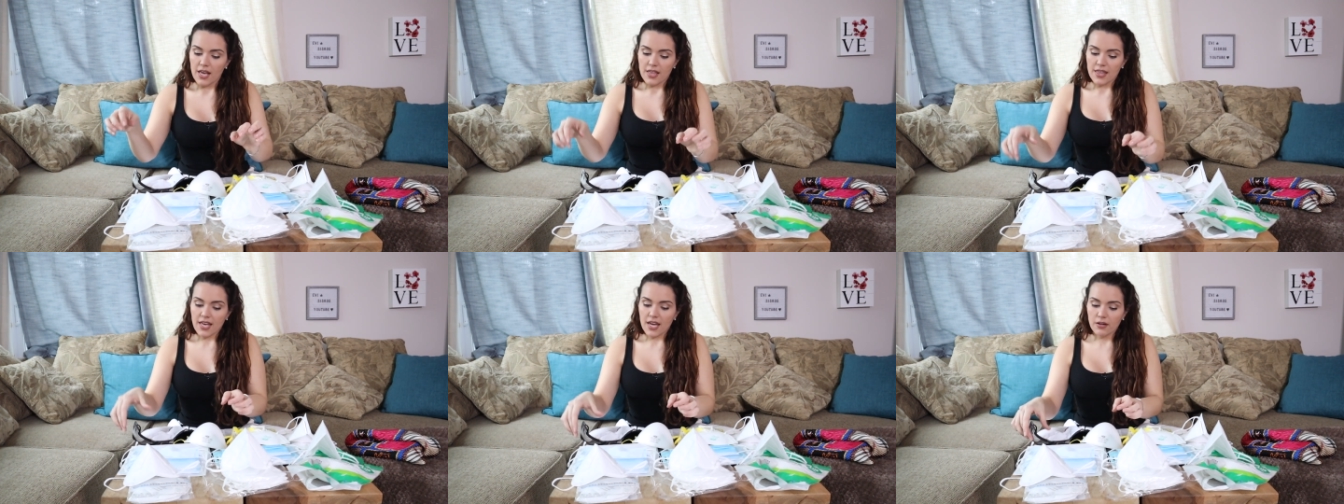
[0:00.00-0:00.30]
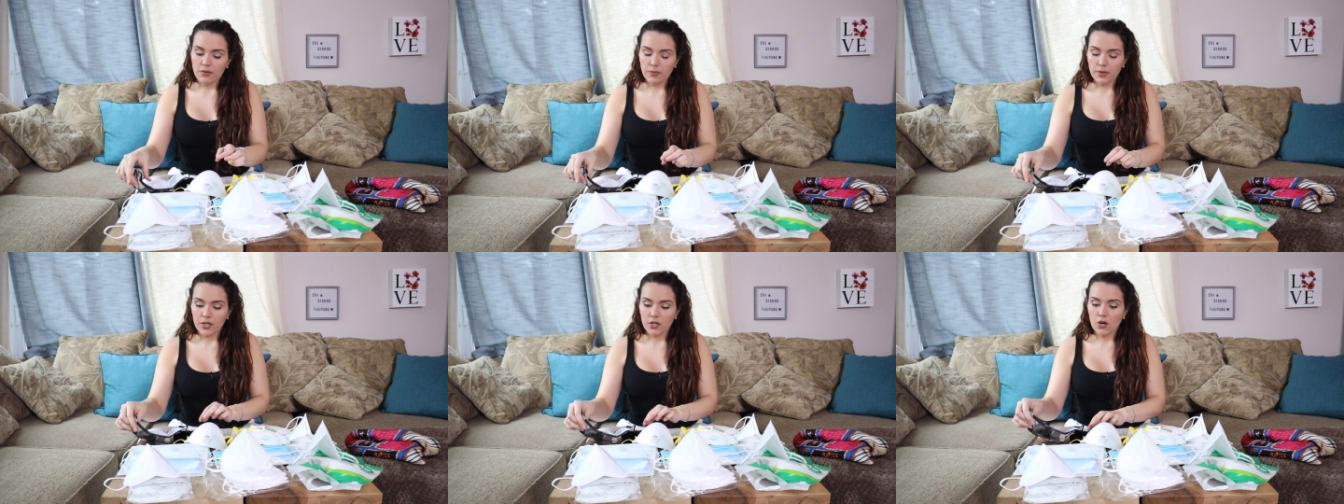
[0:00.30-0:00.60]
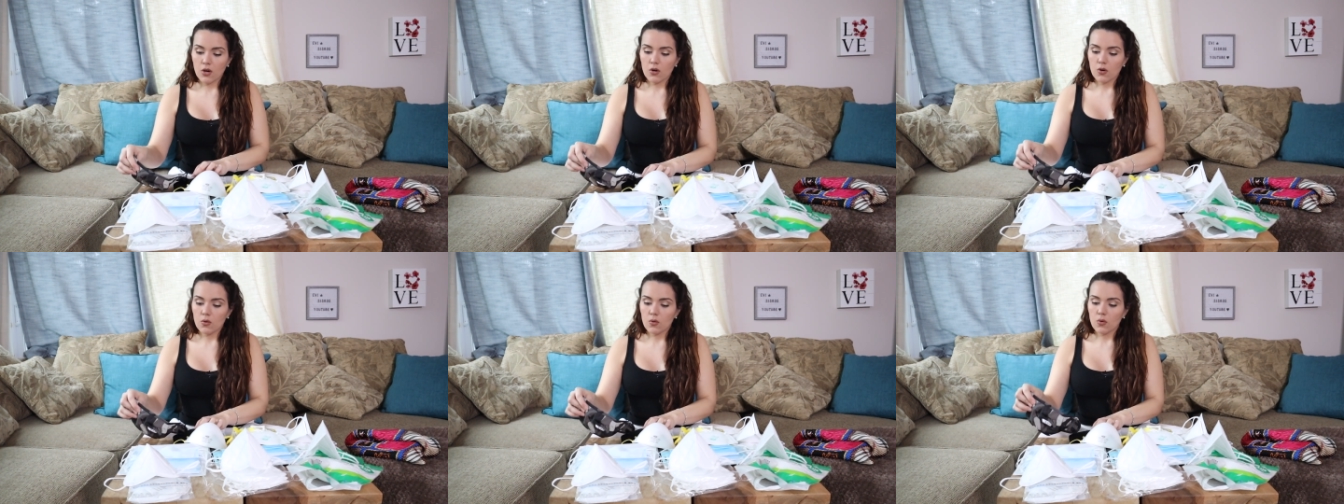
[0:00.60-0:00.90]
Then we
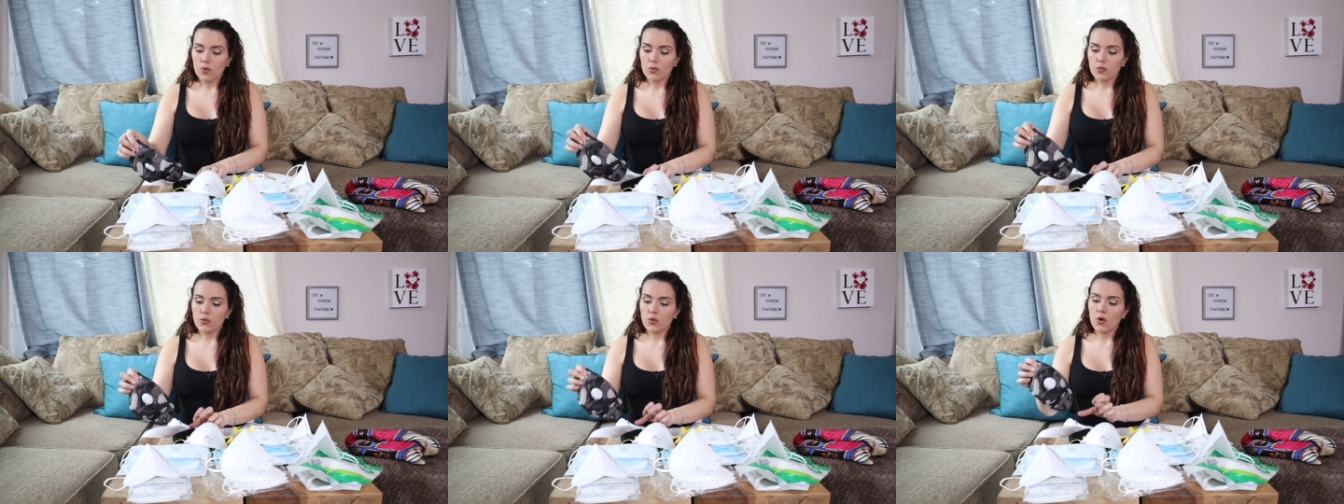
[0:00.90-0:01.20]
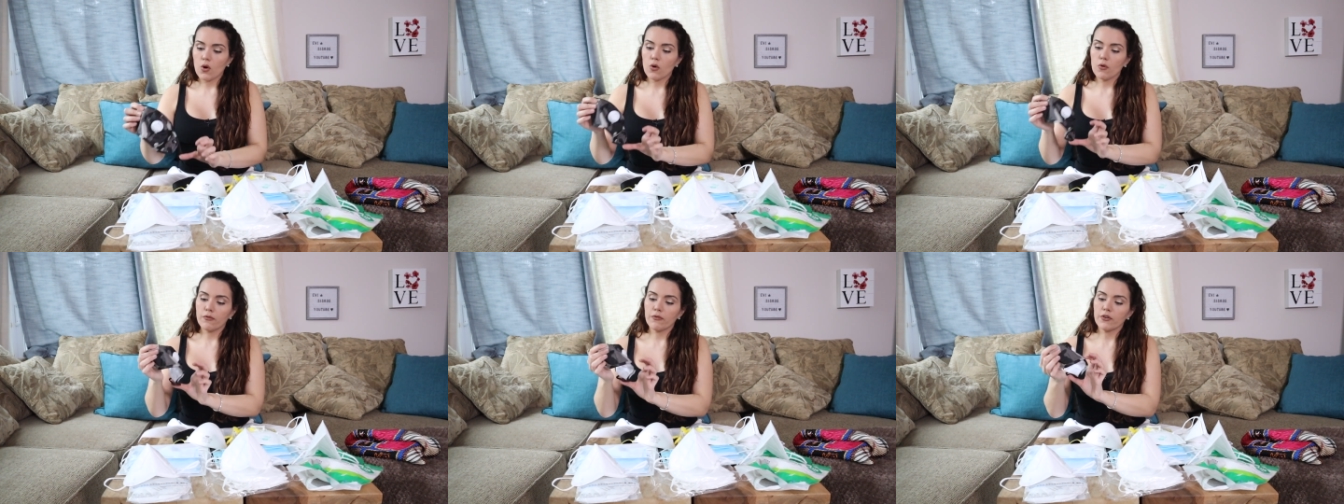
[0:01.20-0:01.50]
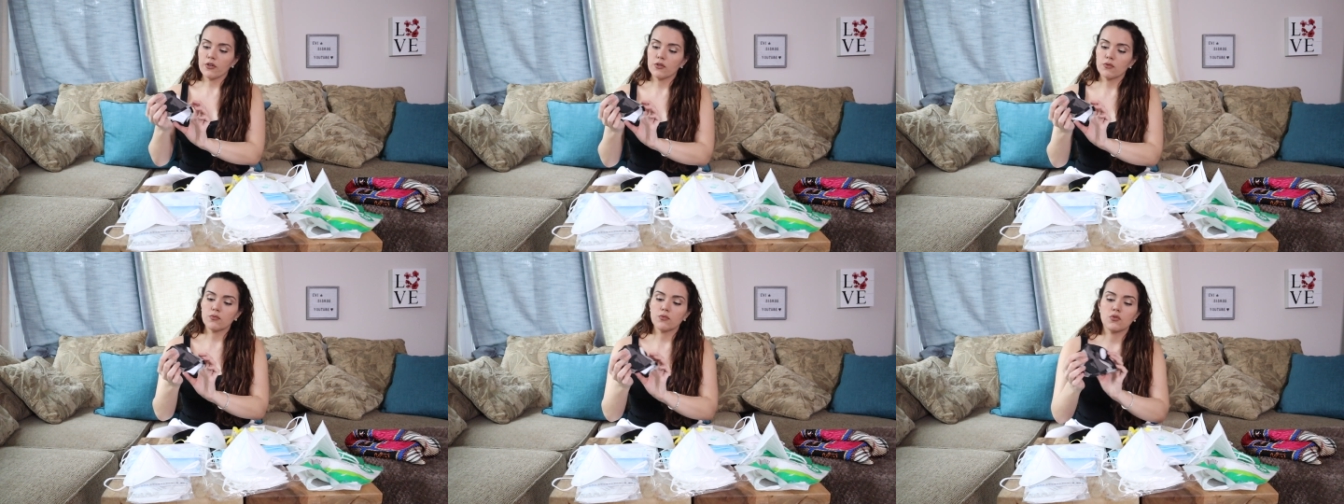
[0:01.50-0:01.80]
go
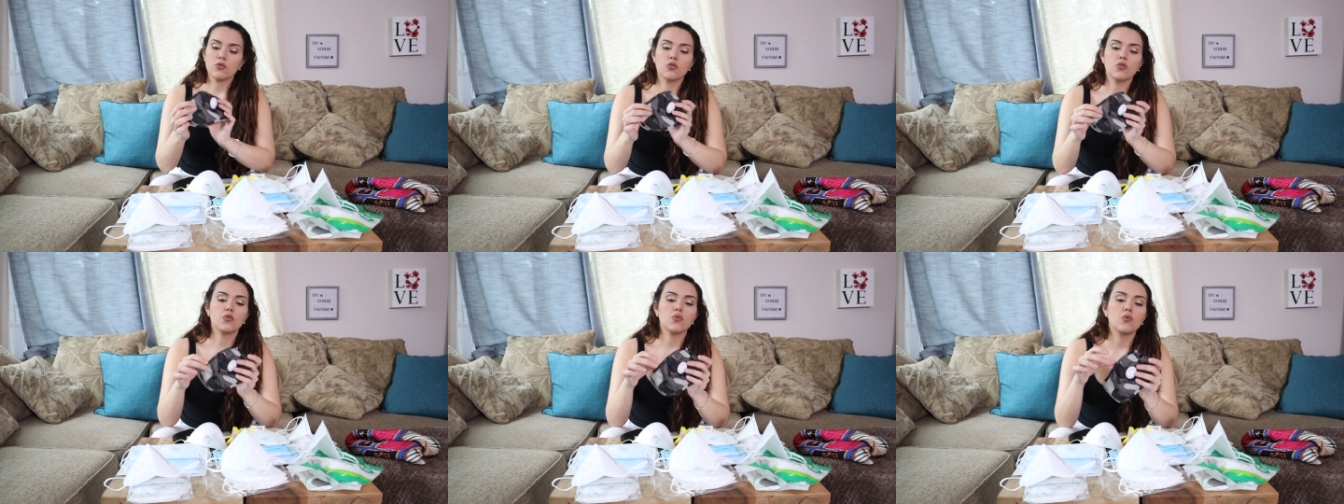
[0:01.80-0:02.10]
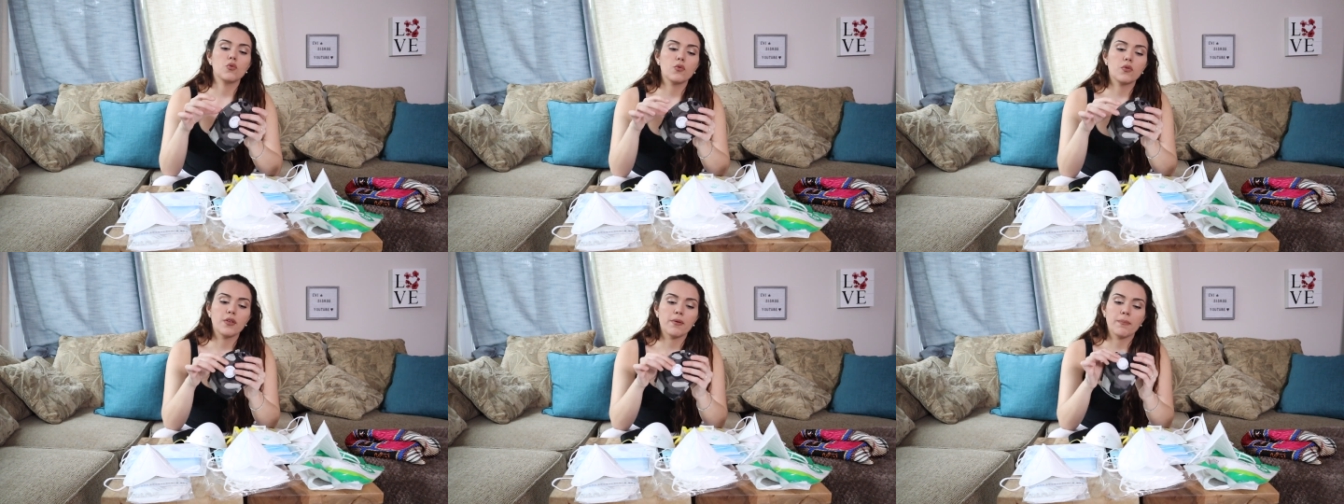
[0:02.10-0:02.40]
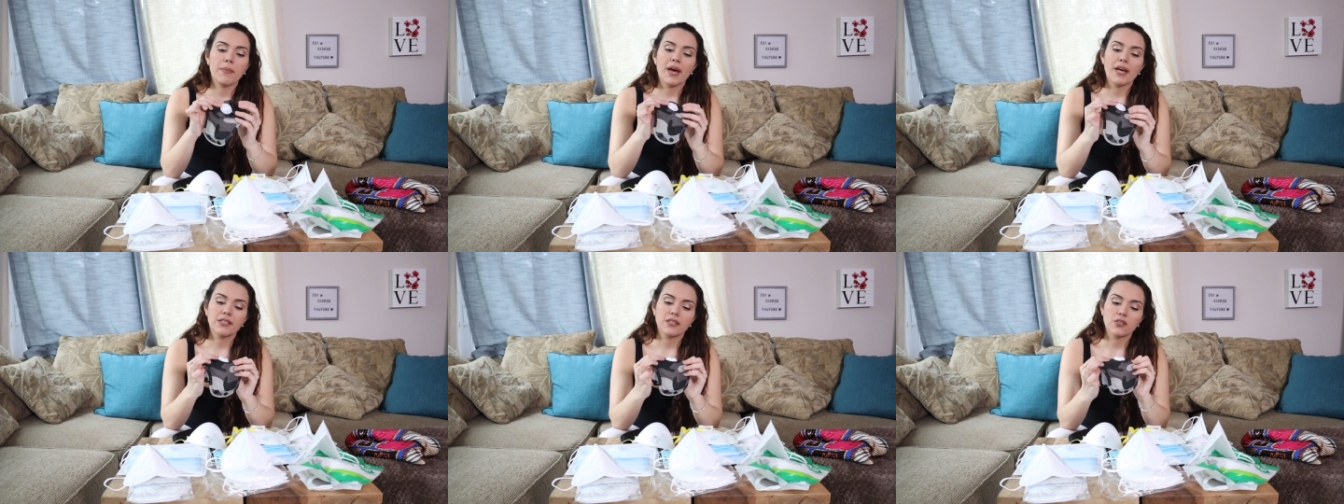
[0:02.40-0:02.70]
over to the
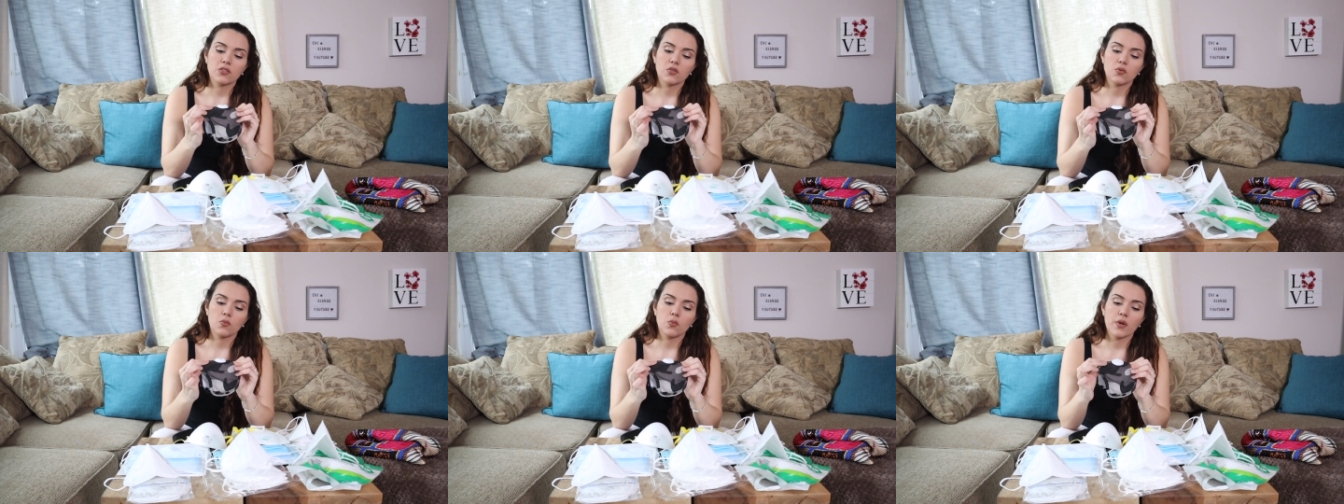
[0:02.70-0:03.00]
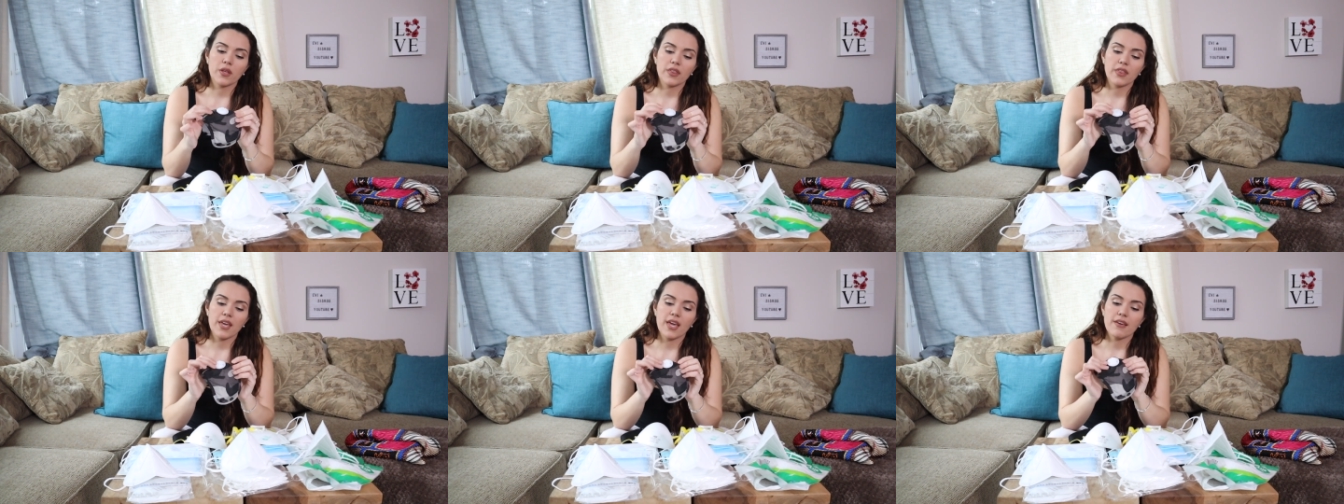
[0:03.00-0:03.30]
masks with